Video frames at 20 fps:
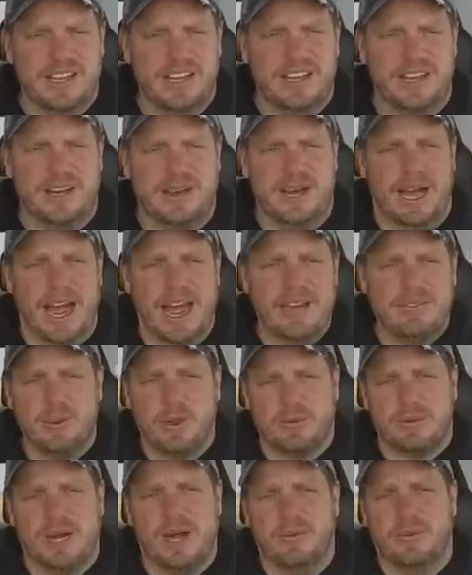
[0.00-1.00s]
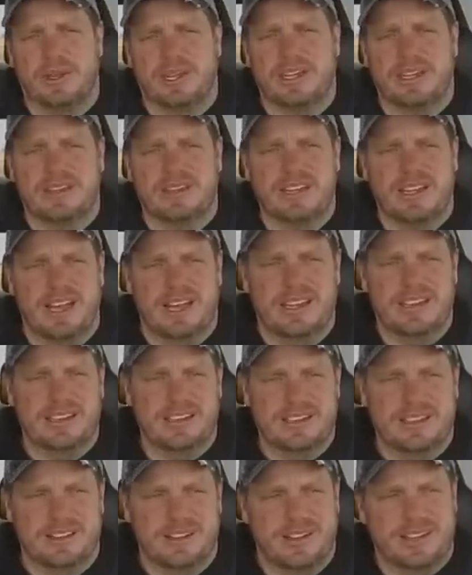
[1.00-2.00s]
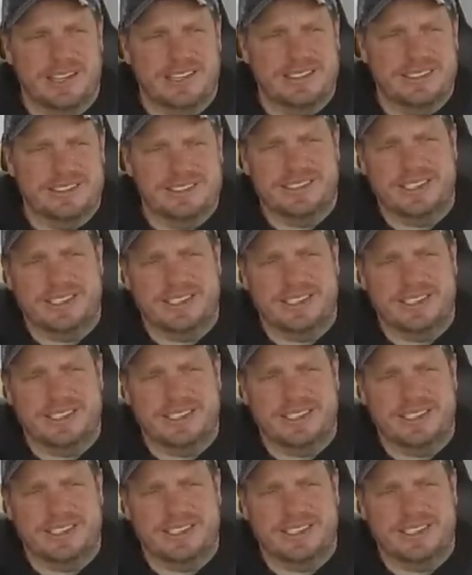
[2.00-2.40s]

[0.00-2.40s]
I have no problem with it. I